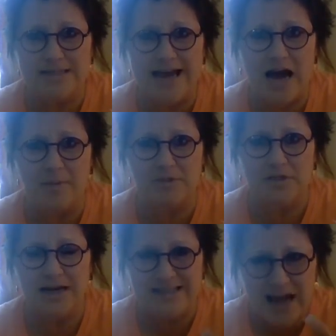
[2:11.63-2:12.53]
adapt,
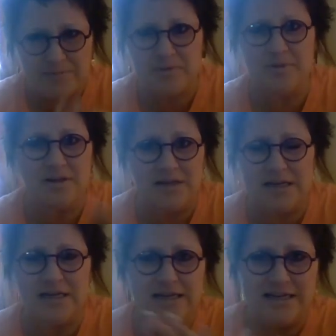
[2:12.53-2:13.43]

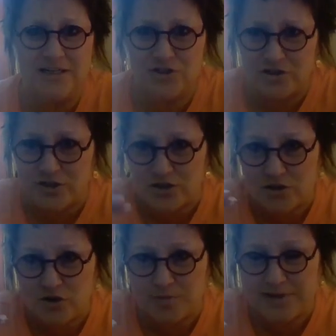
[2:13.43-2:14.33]
adaptability into this
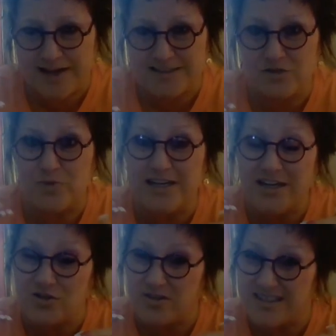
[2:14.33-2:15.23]
new place. And we need
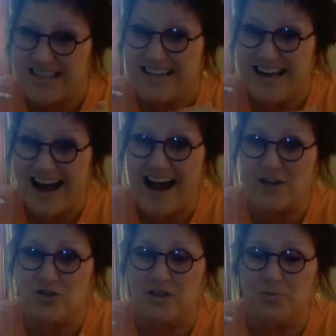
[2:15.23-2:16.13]
to start
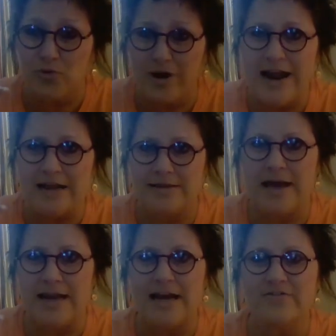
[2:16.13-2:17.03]
actually praying
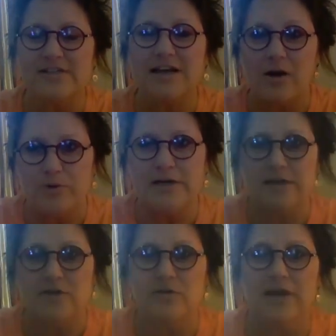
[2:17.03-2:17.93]
that every time we hit
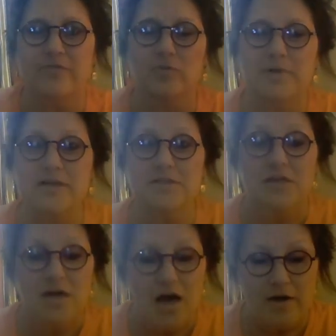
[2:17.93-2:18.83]
a new level because
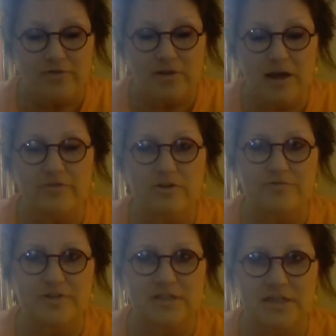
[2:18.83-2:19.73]
of the level
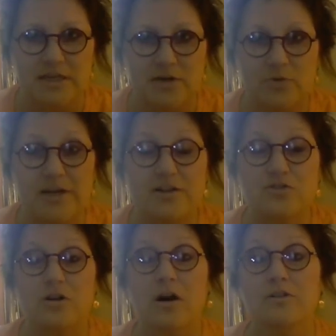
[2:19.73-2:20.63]
of fatigue. We need to
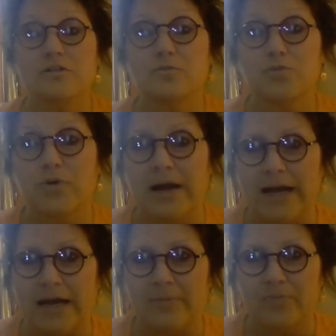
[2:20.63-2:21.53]
start also
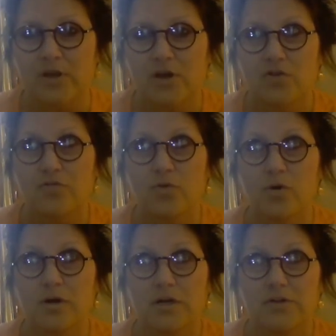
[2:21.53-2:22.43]
praying
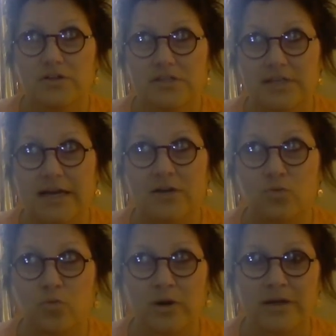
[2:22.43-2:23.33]
for the
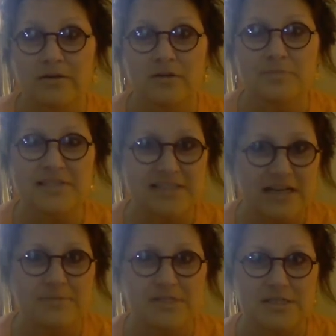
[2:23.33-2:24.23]
second wind of
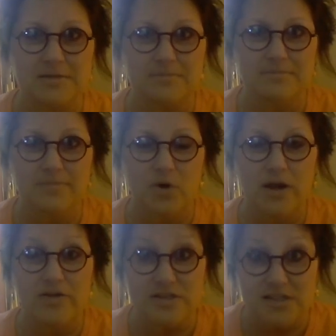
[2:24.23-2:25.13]
Samson
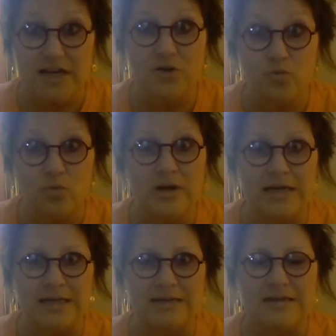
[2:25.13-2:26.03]
Okay, the second
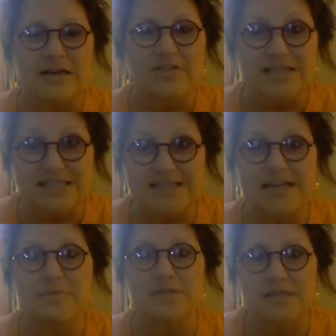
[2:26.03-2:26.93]
wind that
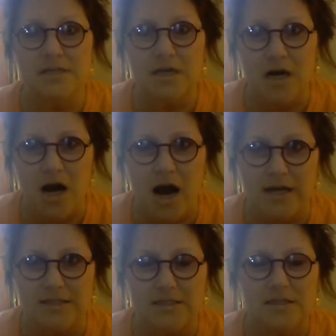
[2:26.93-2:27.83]
Samson
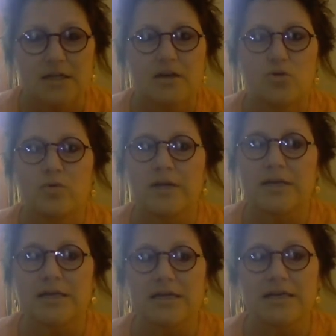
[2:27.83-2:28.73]
got
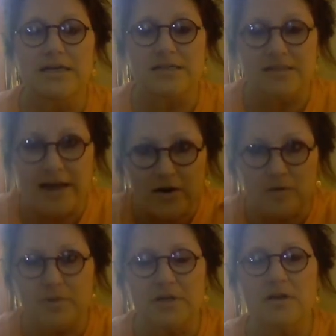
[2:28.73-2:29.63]
when his hair
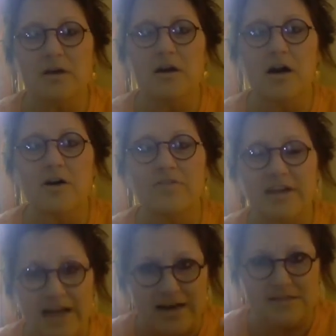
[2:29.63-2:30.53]
had been cut off,
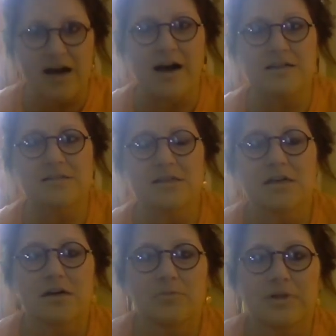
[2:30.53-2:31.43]
he'd had his eyes
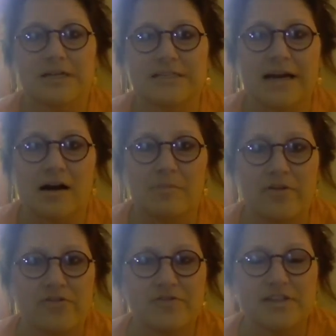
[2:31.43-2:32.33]
plucked out by
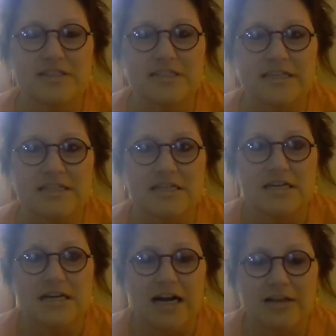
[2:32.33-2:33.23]
the Philistines.
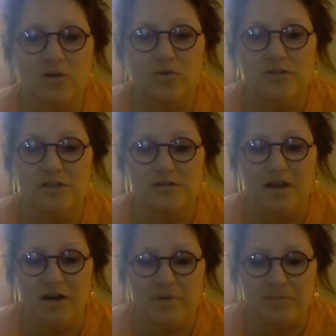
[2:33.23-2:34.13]
And the Lord says a
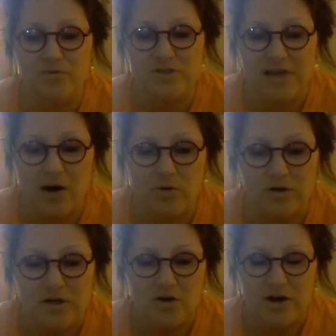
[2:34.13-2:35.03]
lot of people in this
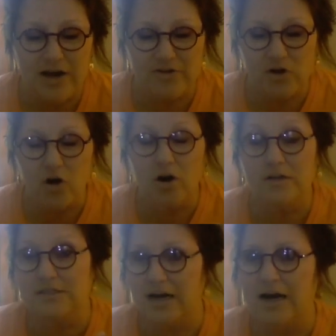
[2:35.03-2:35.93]
hour are having a
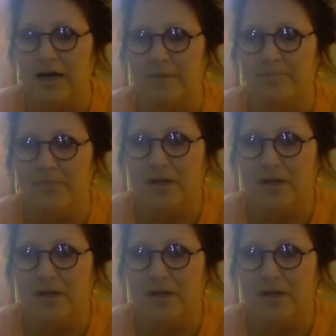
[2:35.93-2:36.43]
hard time